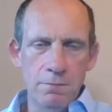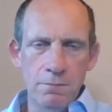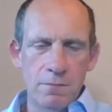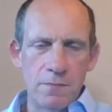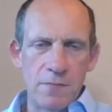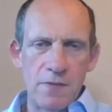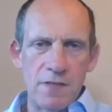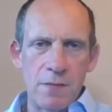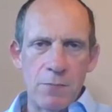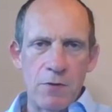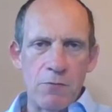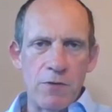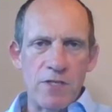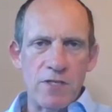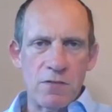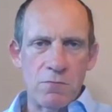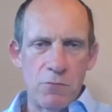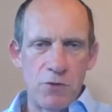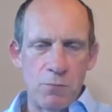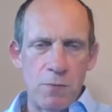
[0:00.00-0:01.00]
some of the
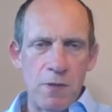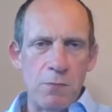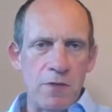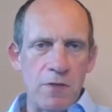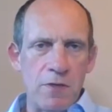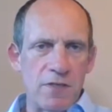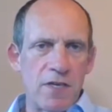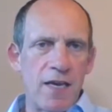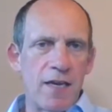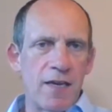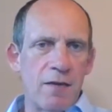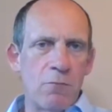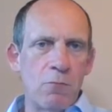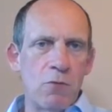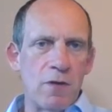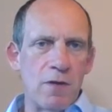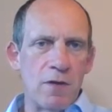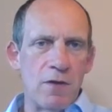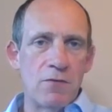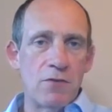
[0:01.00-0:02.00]
risks which people are taking will
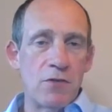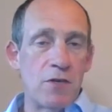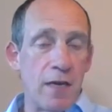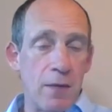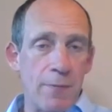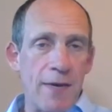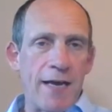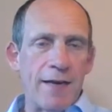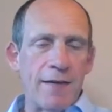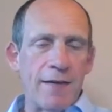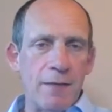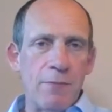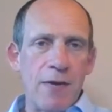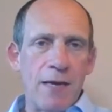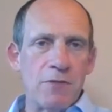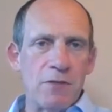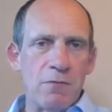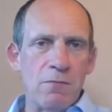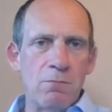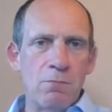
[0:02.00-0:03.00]
turn out badly,
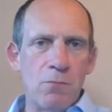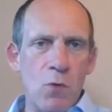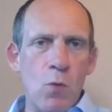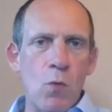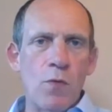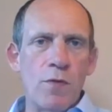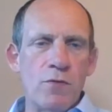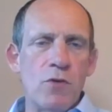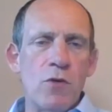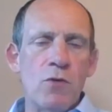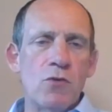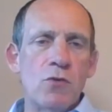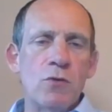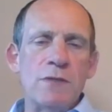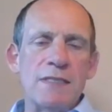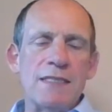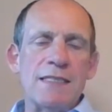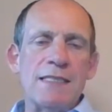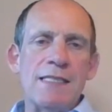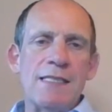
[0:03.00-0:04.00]
perhaps more than
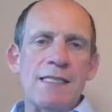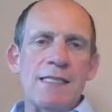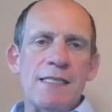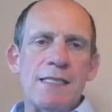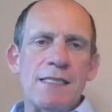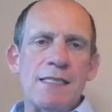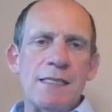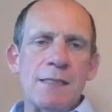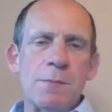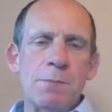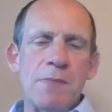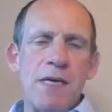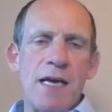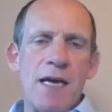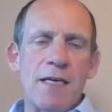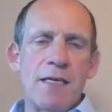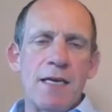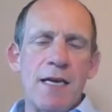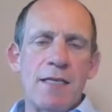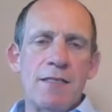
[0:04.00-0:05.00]
usual.
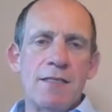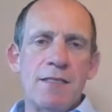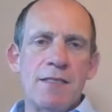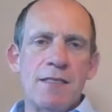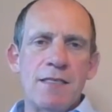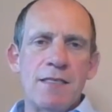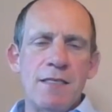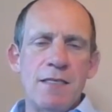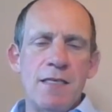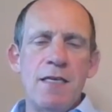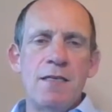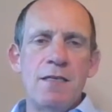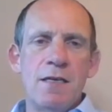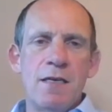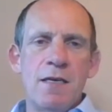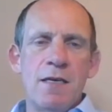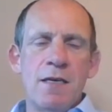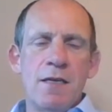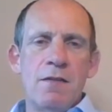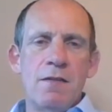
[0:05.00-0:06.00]
And indeed,
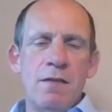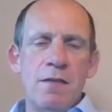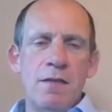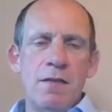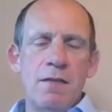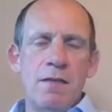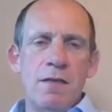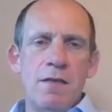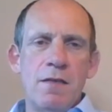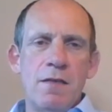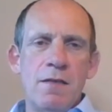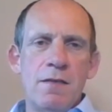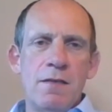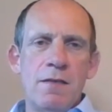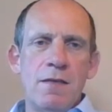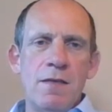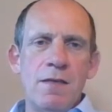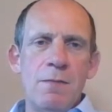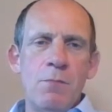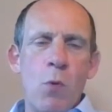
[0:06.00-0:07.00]

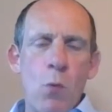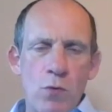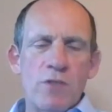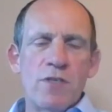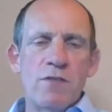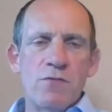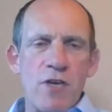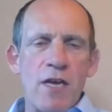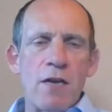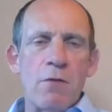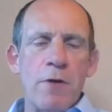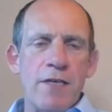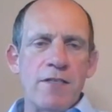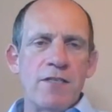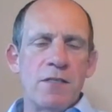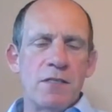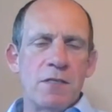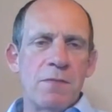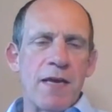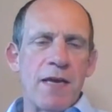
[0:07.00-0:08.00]
the importance of
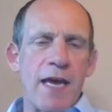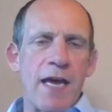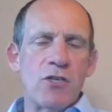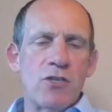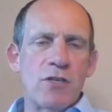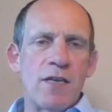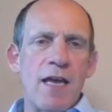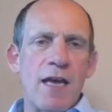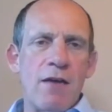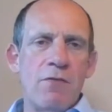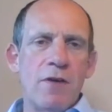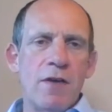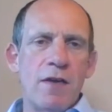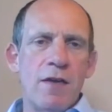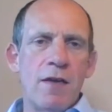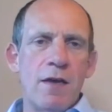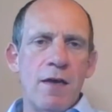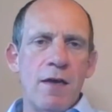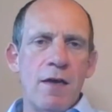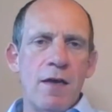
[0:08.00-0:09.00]
generating some cash and
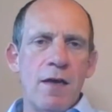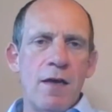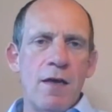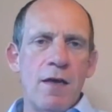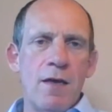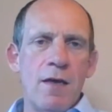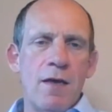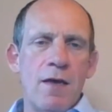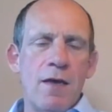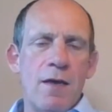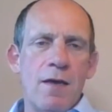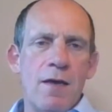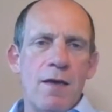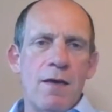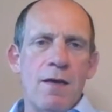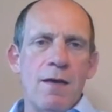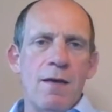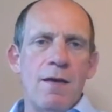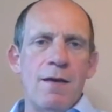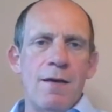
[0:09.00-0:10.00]
having
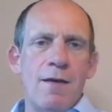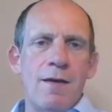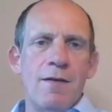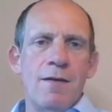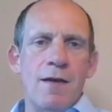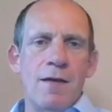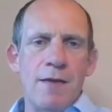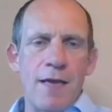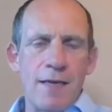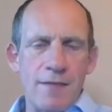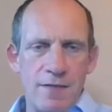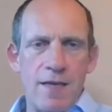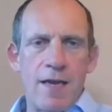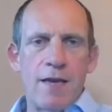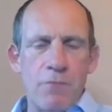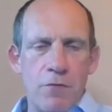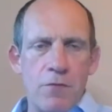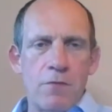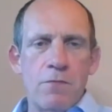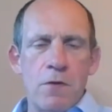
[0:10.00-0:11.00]
a nest
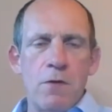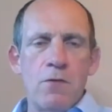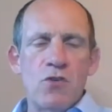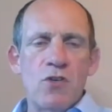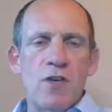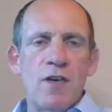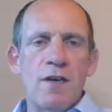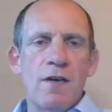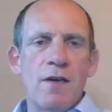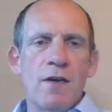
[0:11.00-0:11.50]
egg for the future